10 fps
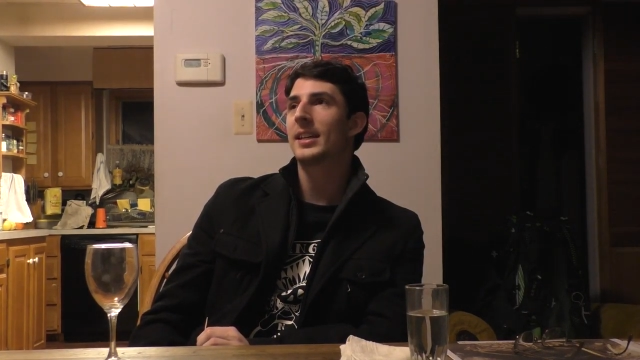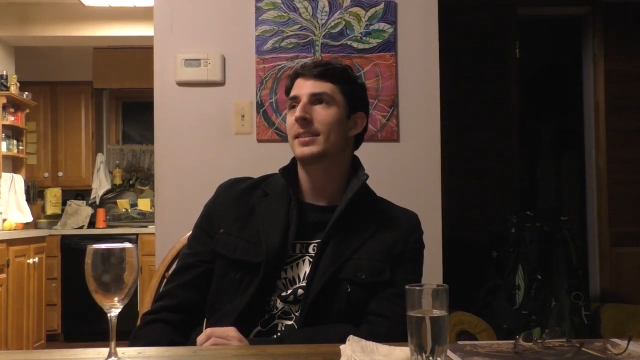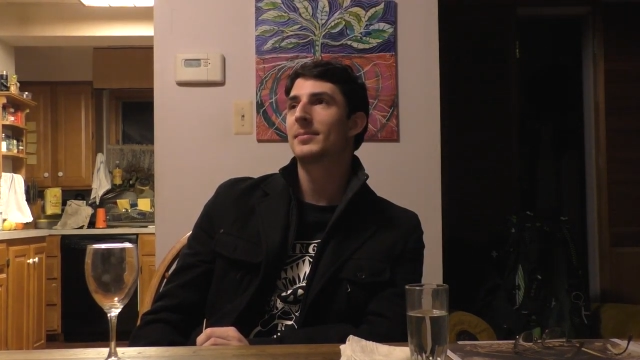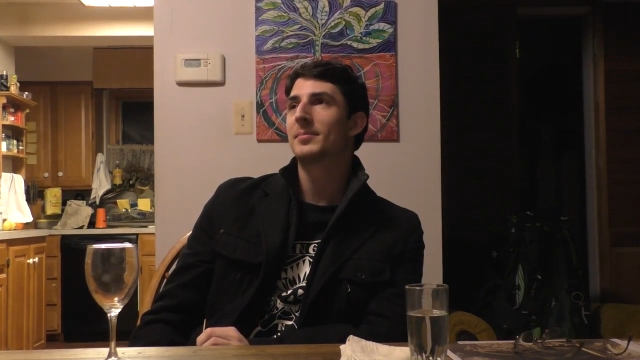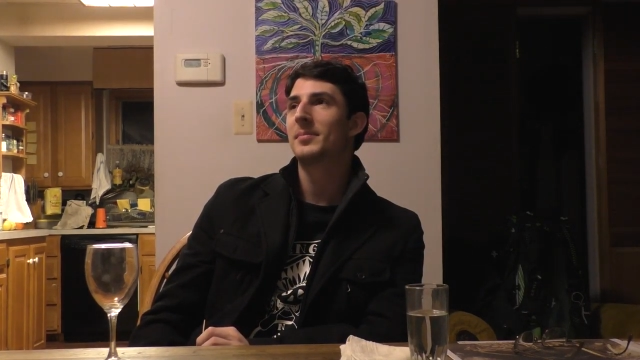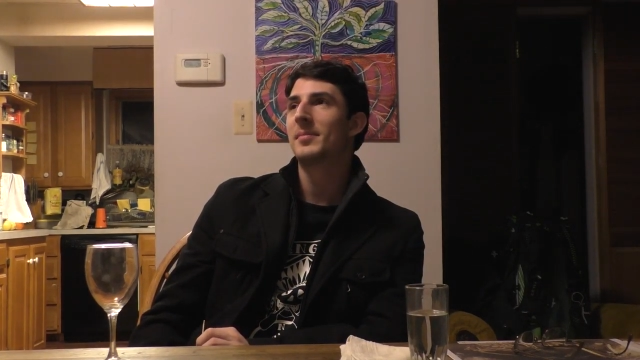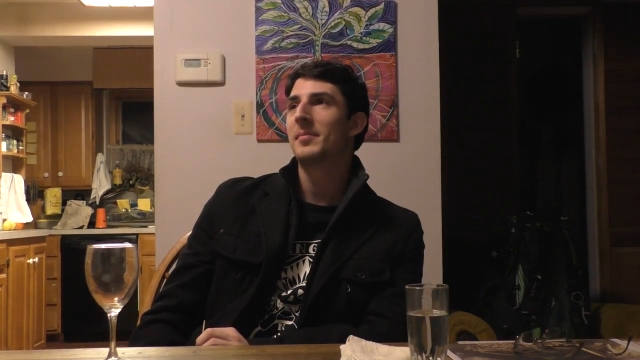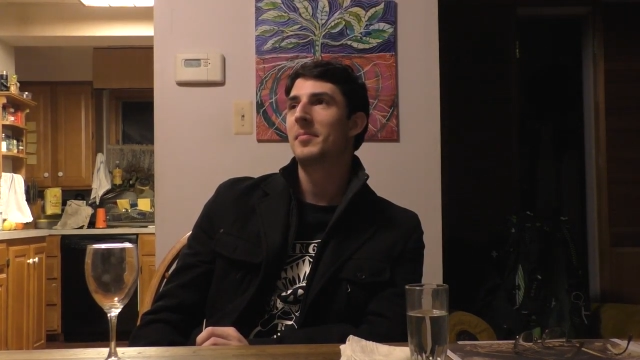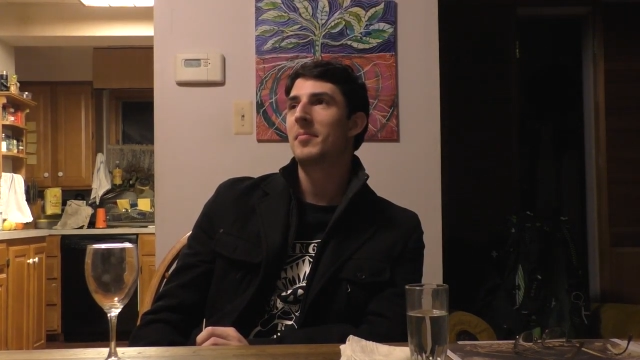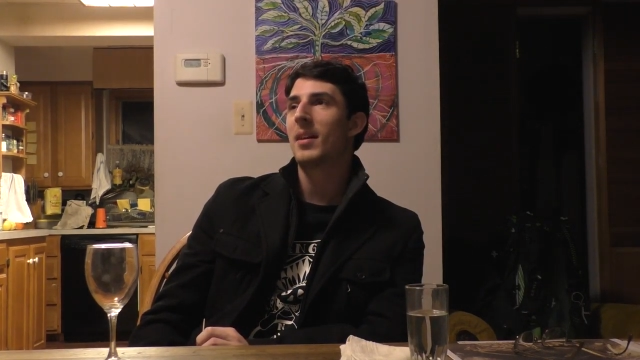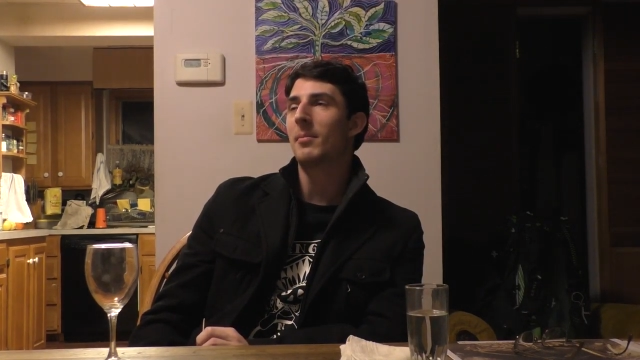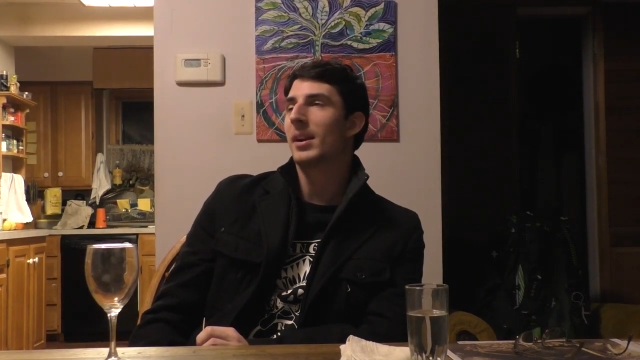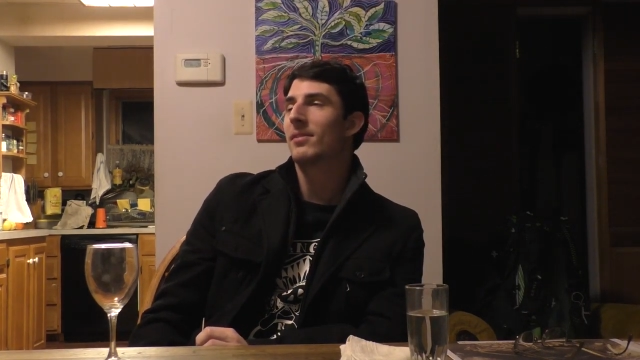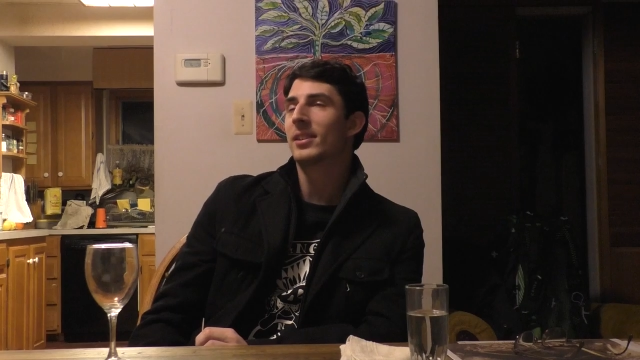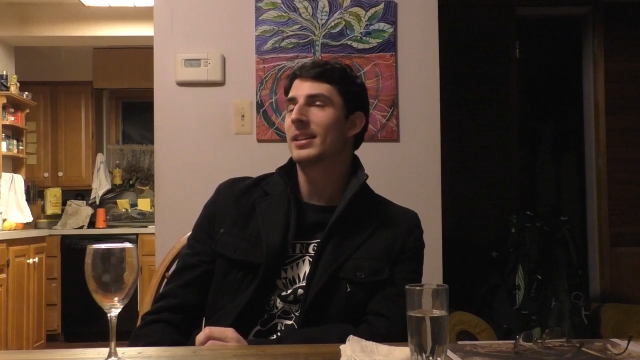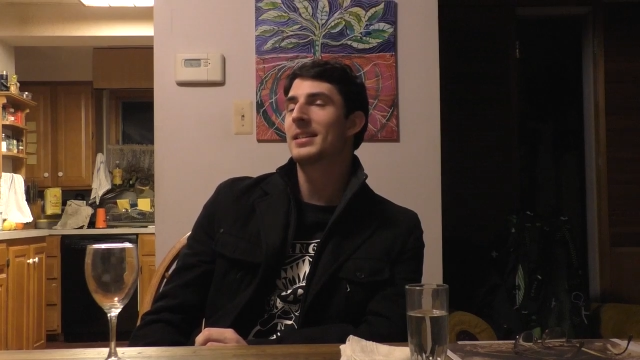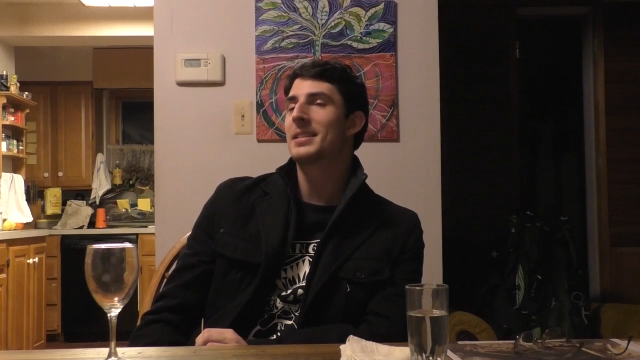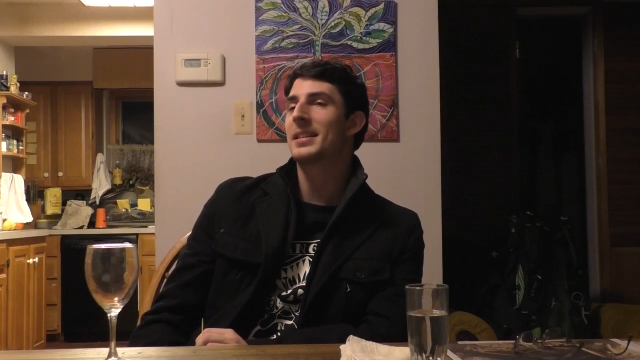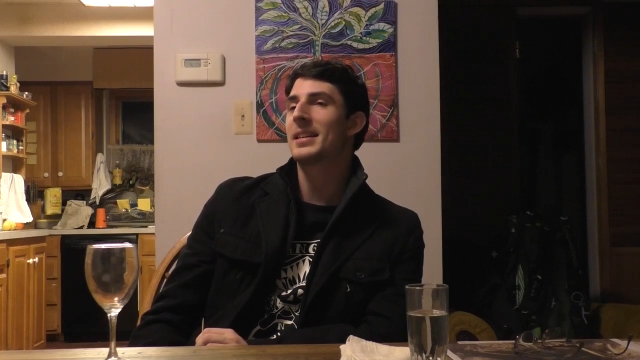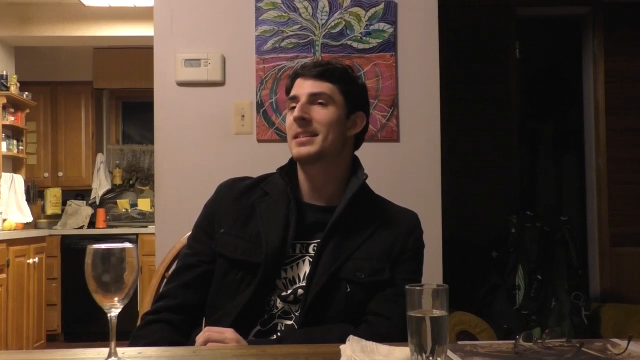And whatever it
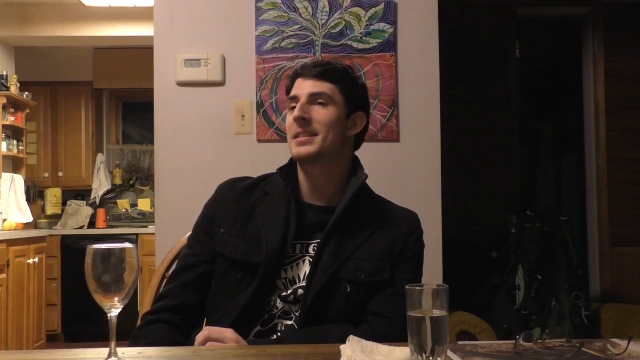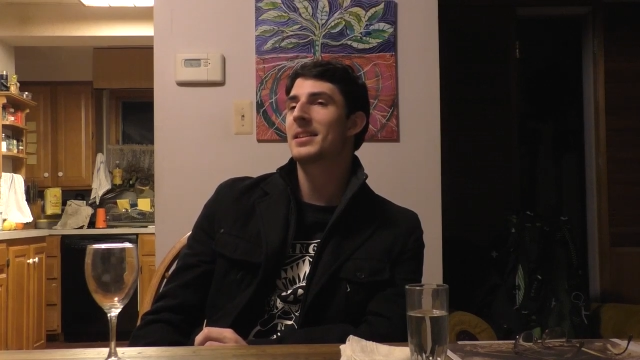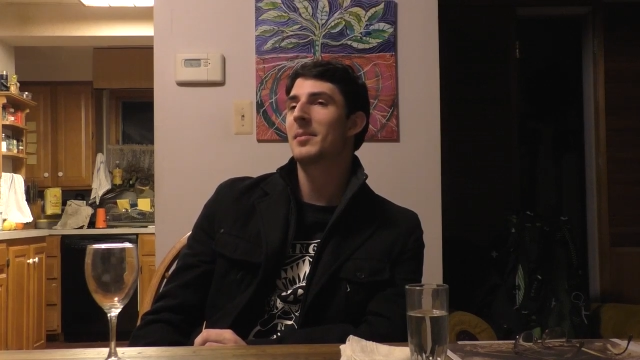is, it is.